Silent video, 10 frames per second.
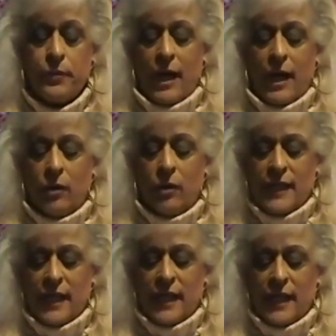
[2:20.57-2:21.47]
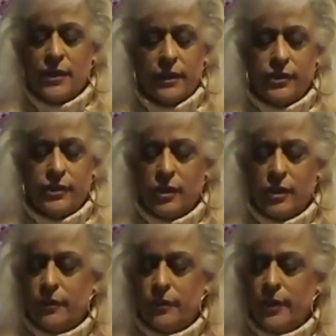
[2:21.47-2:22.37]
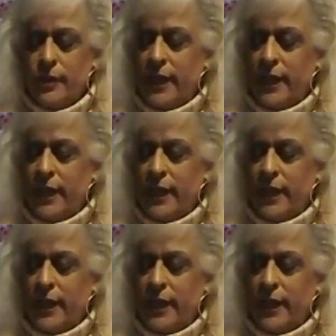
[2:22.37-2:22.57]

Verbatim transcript: Now, I know it sounds hard to do.